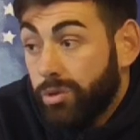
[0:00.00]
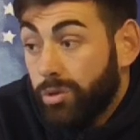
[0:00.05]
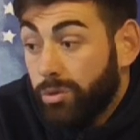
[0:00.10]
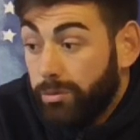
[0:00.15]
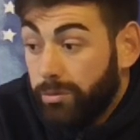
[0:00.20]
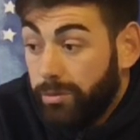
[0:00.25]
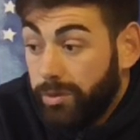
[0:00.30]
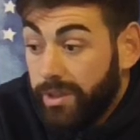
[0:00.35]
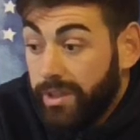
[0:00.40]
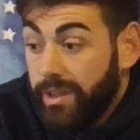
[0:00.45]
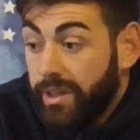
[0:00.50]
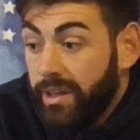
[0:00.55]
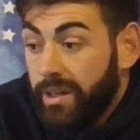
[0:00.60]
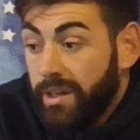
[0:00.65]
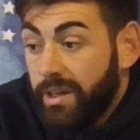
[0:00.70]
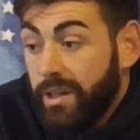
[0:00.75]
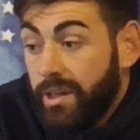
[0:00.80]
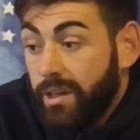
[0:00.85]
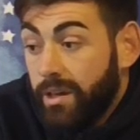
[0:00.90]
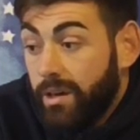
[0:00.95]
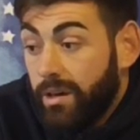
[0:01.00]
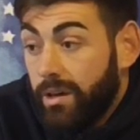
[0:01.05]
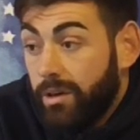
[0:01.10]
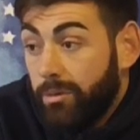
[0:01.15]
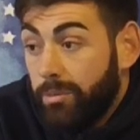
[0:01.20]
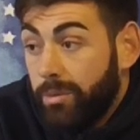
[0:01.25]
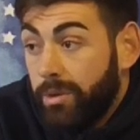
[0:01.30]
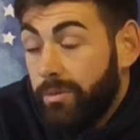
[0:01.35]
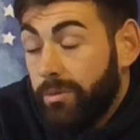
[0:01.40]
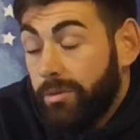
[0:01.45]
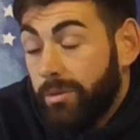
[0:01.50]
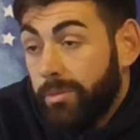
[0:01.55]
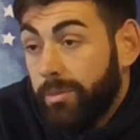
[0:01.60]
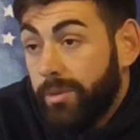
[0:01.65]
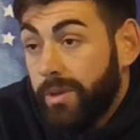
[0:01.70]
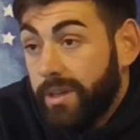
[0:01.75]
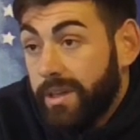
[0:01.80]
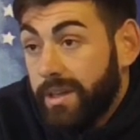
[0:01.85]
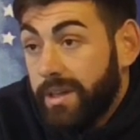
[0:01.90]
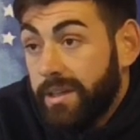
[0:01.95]
Hopefully I'll be able to
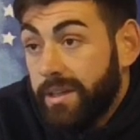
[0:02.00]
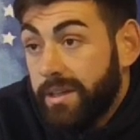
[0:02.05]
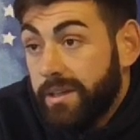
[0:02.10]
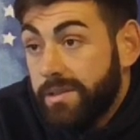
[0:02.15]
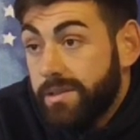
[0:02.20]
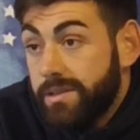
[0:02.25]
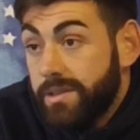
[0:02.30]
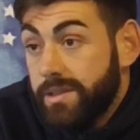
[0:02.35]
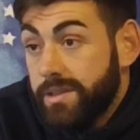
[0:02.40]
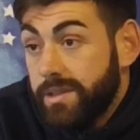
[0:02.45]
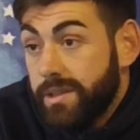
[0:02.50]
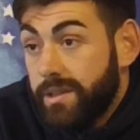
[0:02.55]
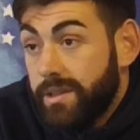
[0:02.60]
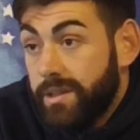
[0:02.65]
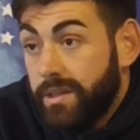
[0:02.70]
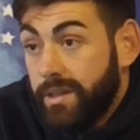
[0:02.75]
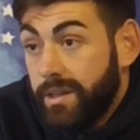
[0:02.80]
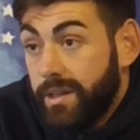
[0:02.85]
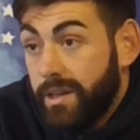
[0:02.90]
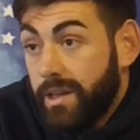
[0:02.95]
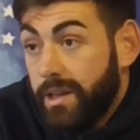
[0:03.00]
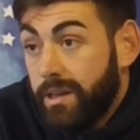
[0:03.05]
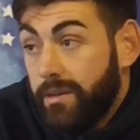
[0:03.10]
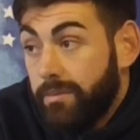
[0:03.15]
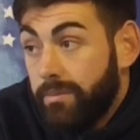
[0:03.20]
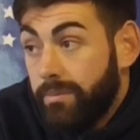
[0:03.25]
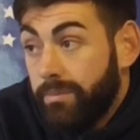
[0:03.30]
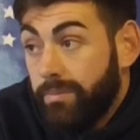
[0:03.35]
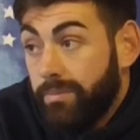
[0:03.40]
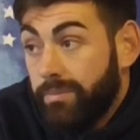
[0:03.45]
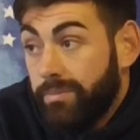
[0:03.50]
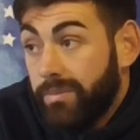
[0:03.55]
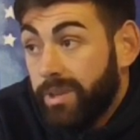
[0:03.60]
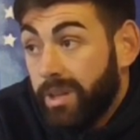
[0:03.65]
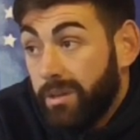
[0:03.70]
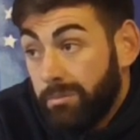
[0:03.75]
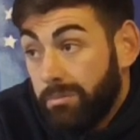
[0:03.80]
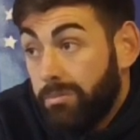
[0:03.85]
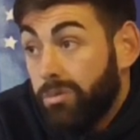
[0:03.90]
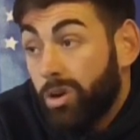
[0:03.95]
play again this season.
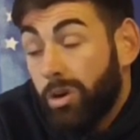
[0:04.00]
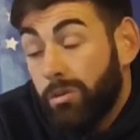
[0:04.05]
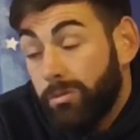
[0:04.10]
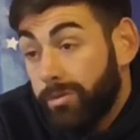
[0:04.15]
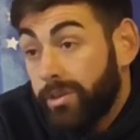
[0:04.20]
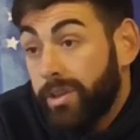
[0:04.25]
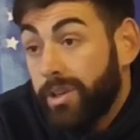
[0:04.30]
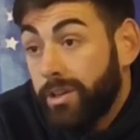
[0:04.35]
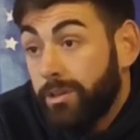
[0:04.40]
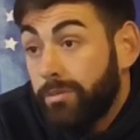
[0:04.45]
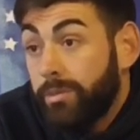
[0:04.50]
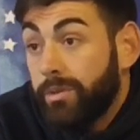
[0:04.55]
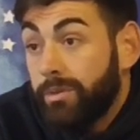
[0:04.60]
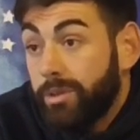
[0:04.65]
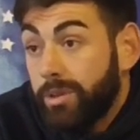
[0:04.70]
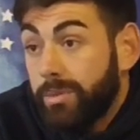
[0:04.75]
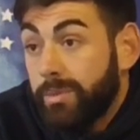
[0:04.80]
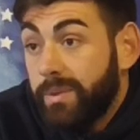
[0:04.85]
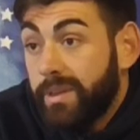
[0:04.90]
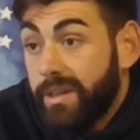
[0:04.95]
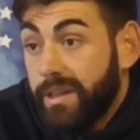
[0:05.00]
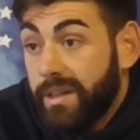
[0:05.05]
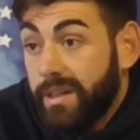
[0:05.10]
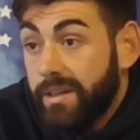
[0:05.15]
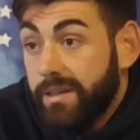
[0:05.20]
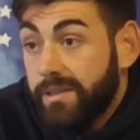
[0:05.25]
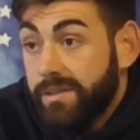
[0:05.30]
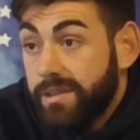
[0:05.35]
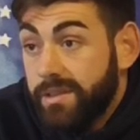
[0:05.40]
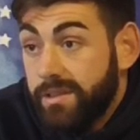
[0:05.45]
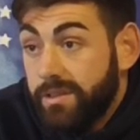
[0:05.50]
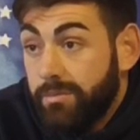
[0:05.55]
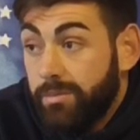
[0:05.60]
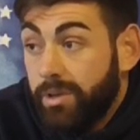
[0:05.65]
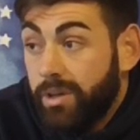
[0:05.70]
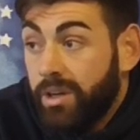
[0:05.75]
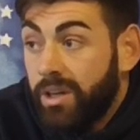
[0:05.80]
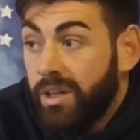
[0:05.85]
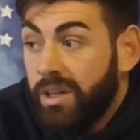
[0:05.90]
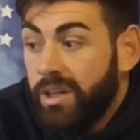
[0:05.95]
I'm confident I'll be able to play again this season,
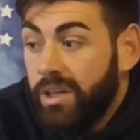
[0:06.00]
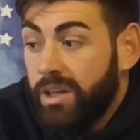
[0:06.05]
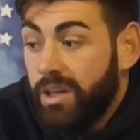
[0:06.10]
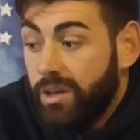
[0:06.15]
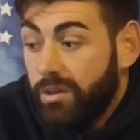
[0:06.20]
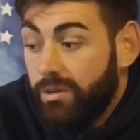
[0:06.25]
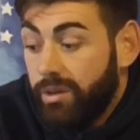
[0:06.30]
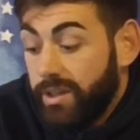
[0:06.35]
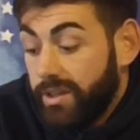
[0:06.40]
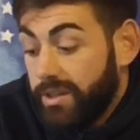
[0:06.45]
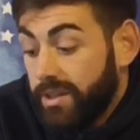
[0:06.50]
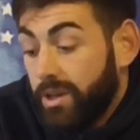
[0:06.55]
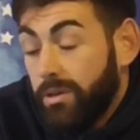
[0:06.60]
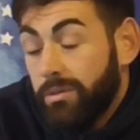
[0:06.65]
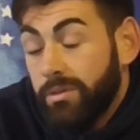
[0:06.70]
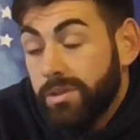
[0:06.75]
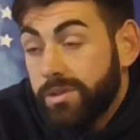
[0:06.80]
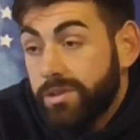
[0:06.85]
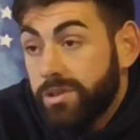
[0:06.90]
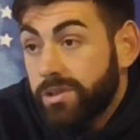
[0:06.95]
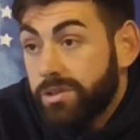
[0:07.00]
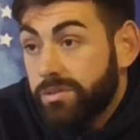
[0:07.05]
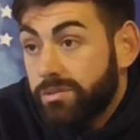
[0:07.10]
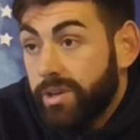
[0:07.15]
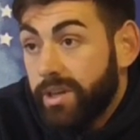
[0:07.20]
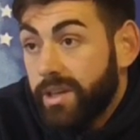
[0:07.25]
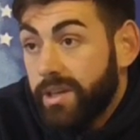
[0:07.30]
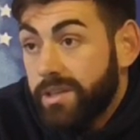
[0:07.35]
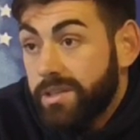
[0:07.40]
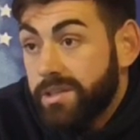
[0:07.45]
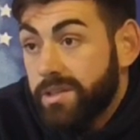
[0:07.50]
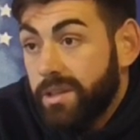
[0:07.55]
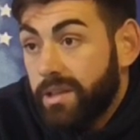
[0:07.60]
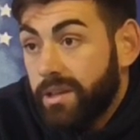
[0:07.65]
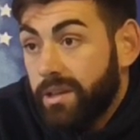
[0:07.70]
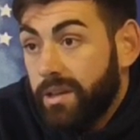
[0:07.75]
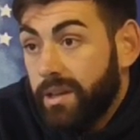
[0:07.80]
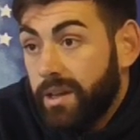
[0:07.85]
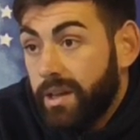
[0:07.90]
but right now it's just rest.